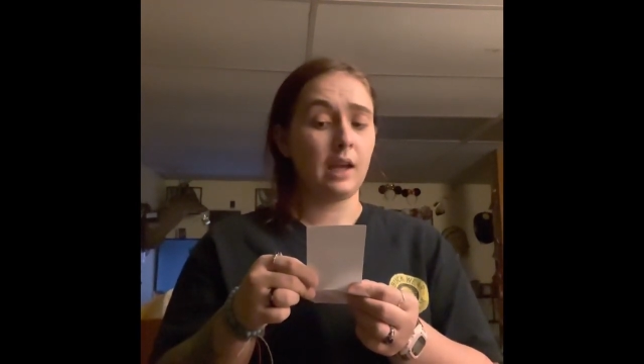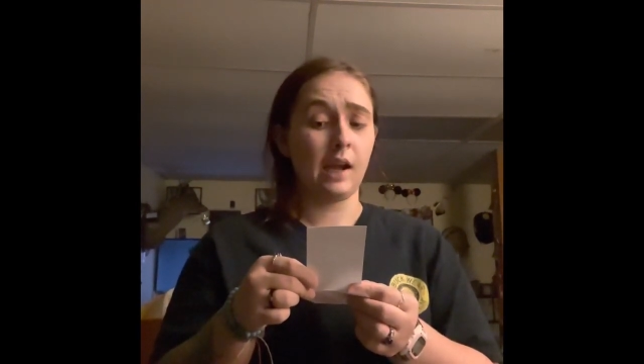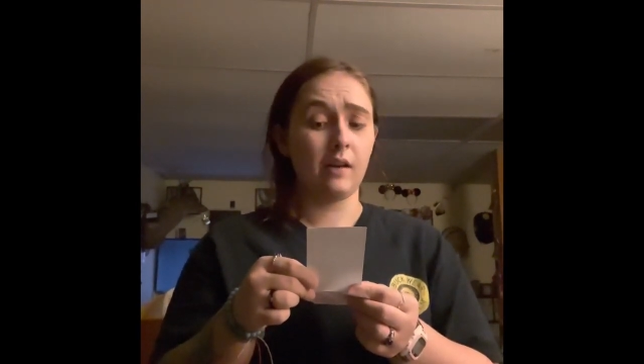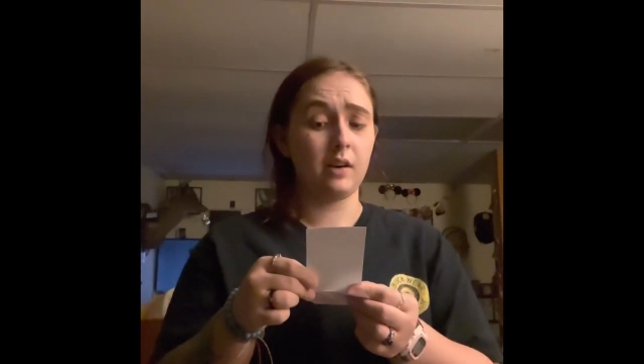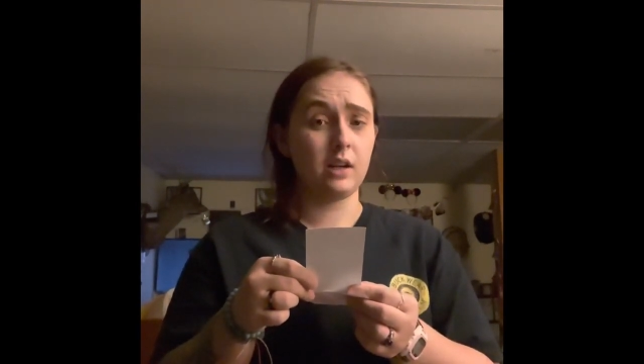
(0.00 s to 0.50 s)

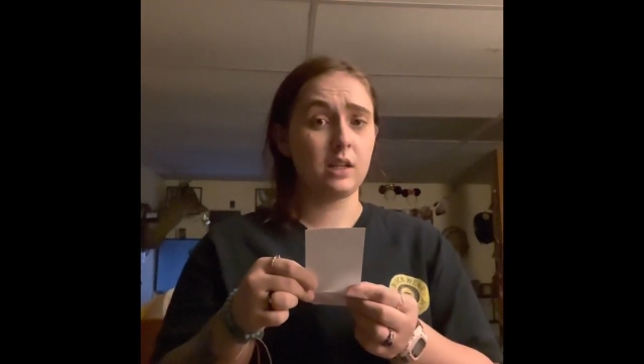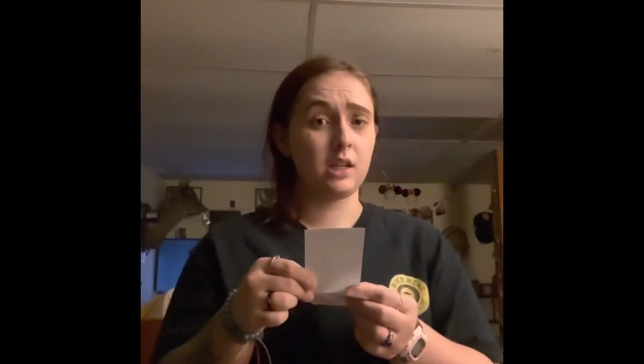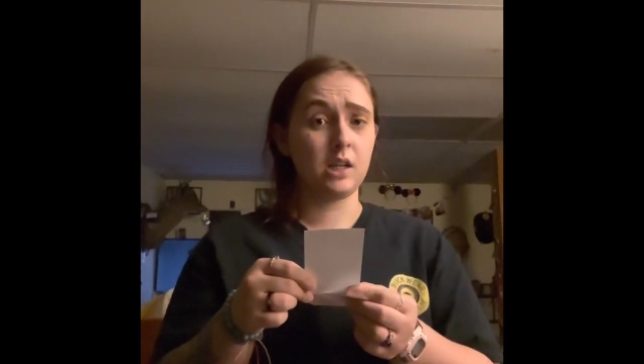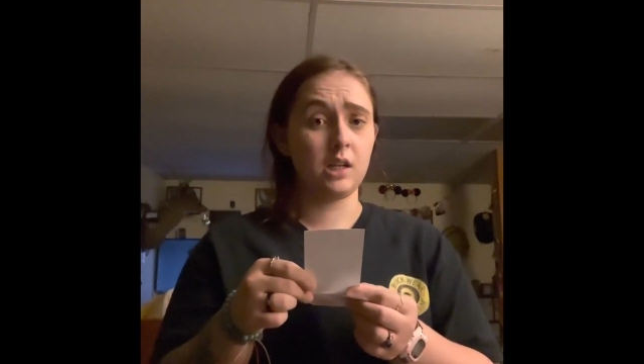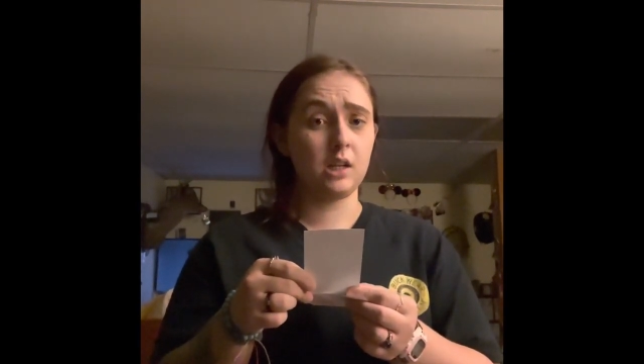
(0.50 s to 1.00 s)
chakra
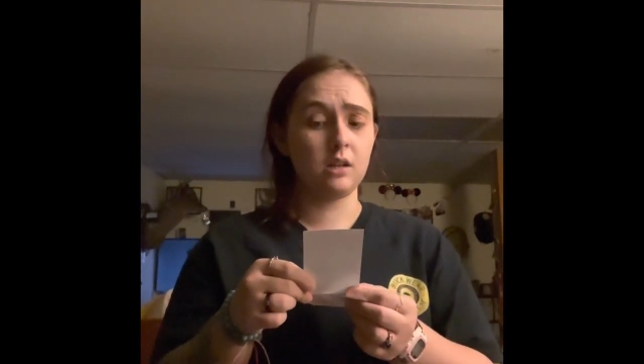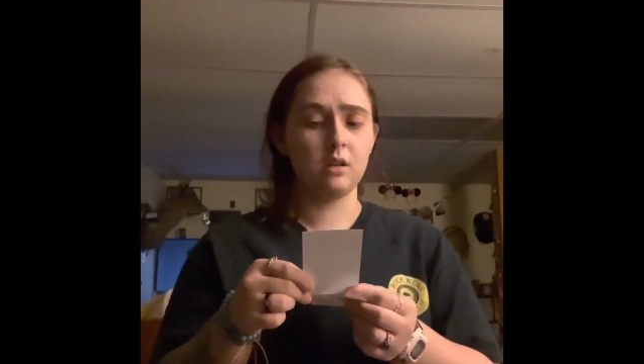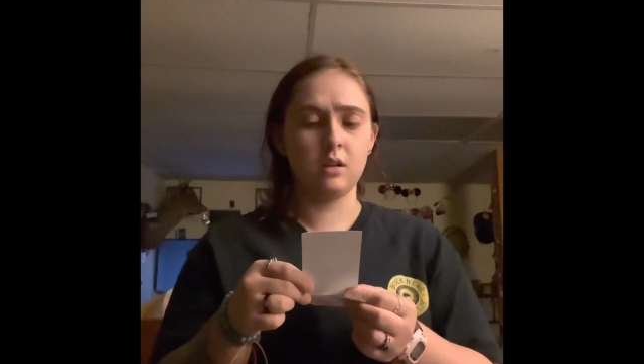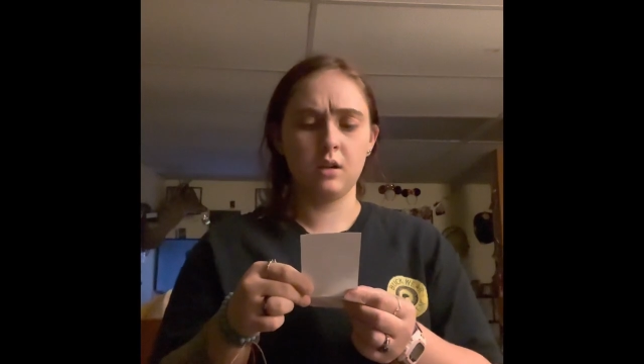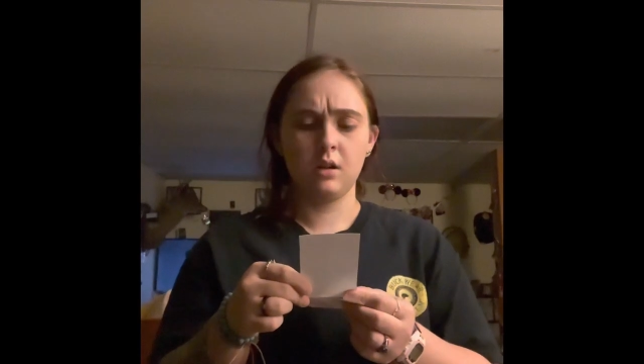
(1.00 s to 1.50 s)

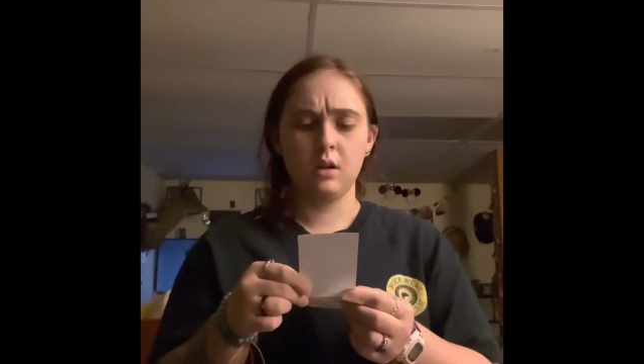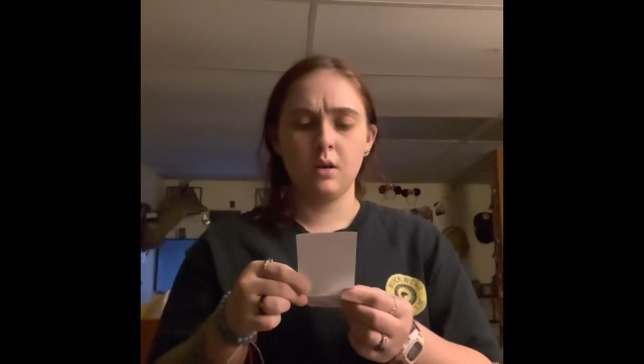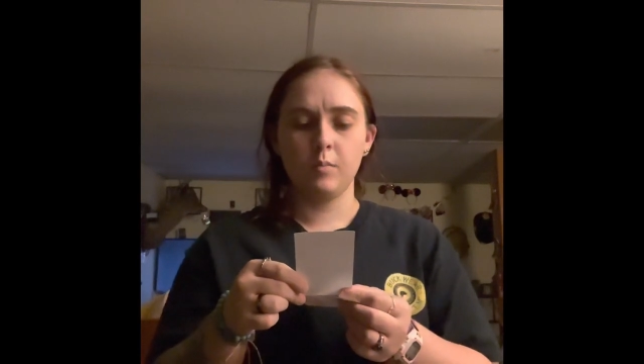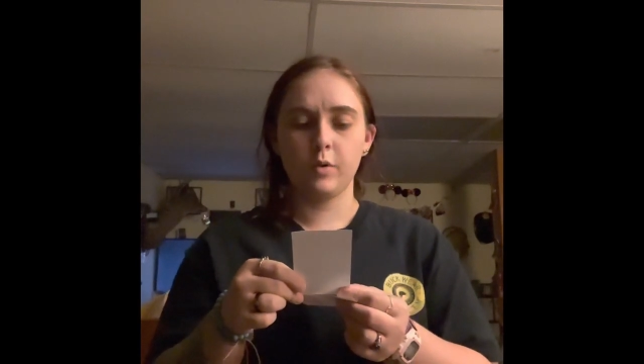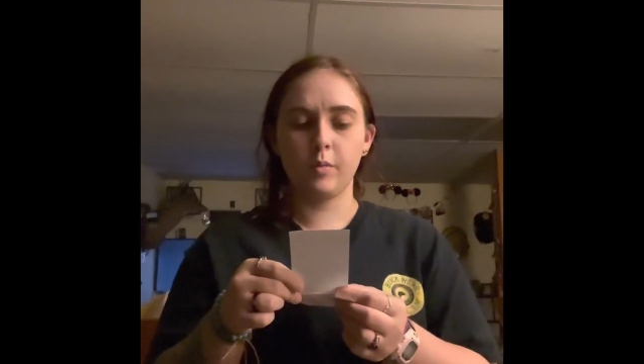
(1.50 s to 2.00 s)

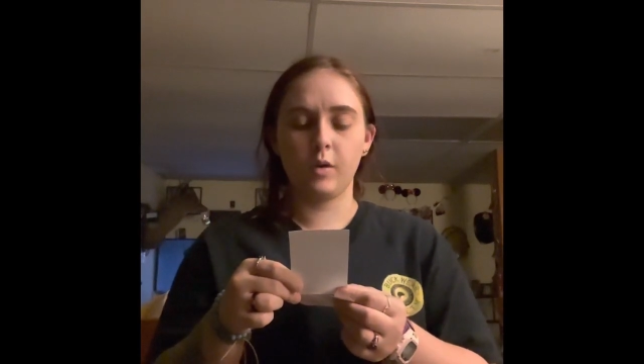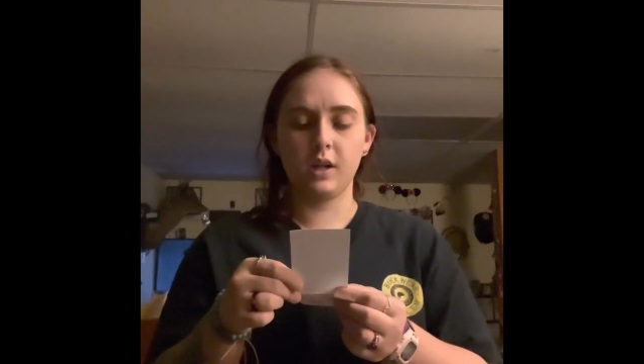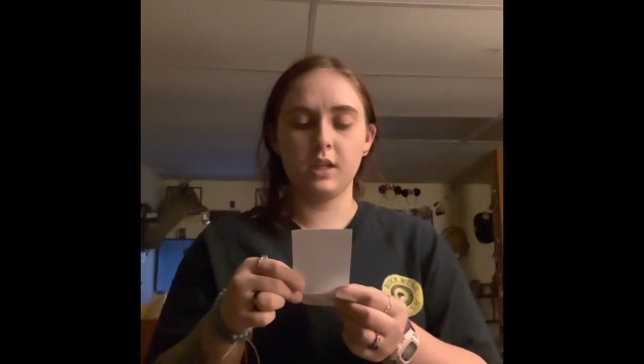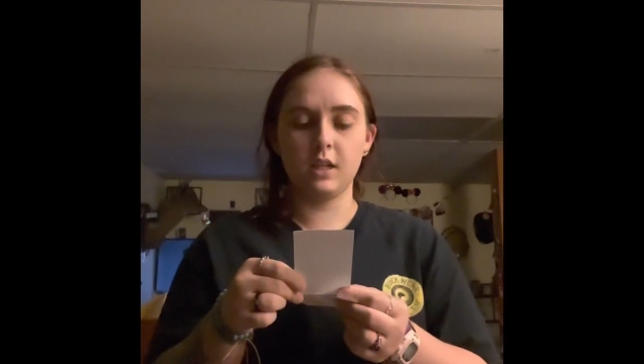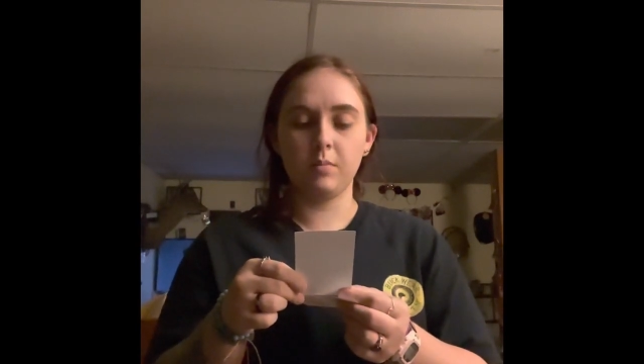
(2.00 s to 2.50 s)

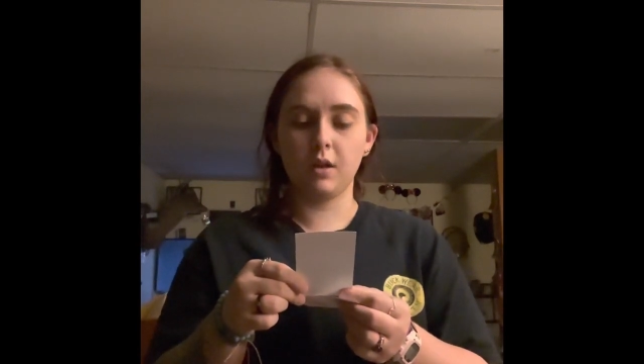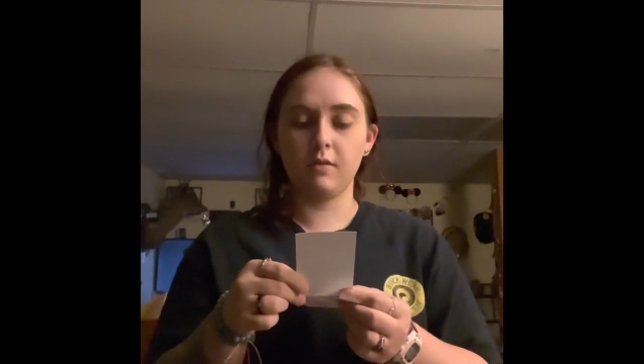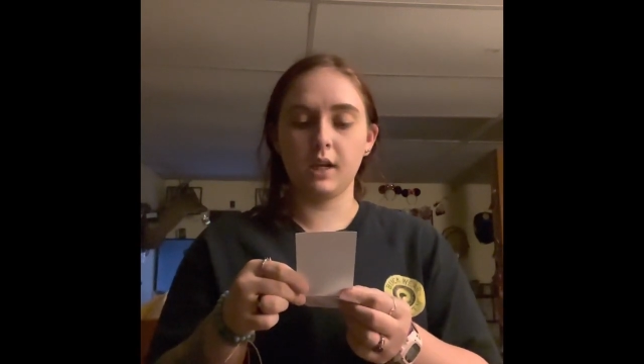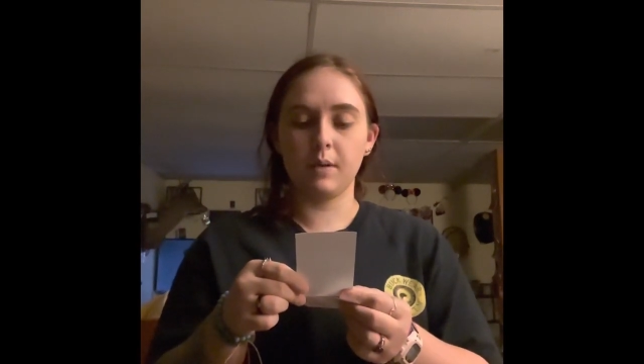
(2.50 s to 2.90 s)
Promoting deep love and